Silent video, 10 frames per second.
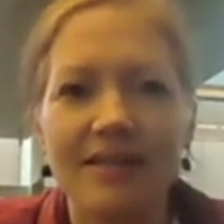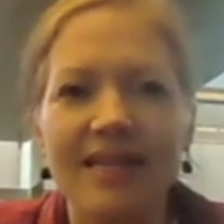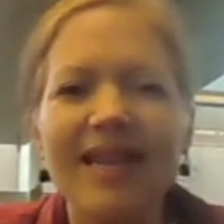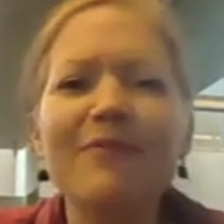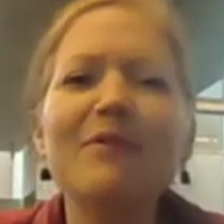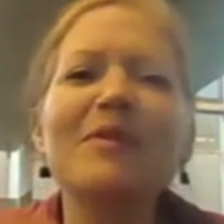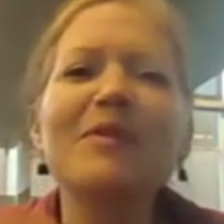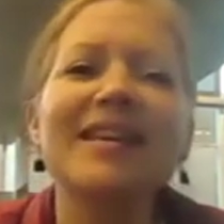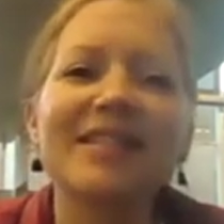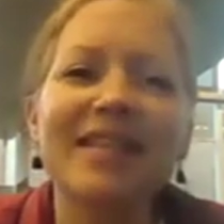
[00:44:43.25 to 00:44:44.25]
and even with
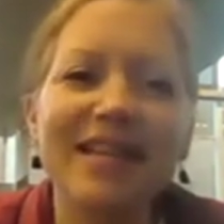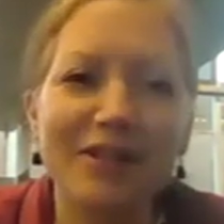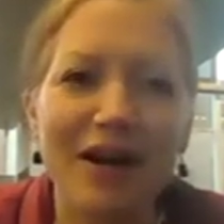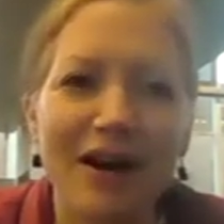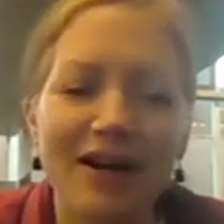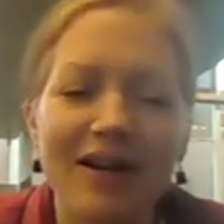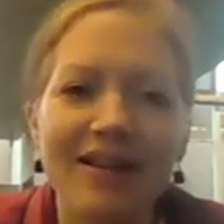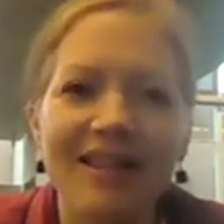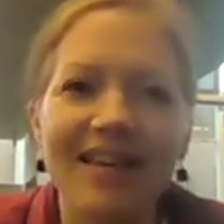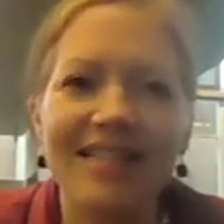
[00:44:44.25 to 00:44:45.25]
like TikTok,
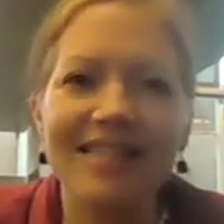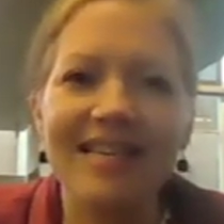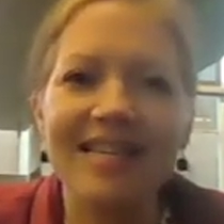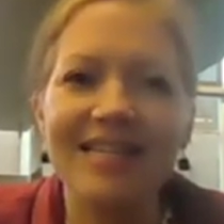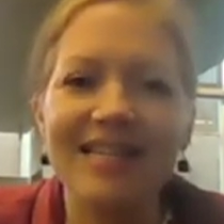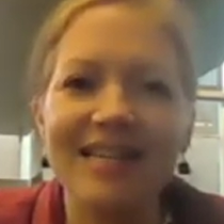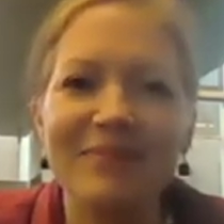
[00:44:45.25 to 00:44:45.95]
like it's easy.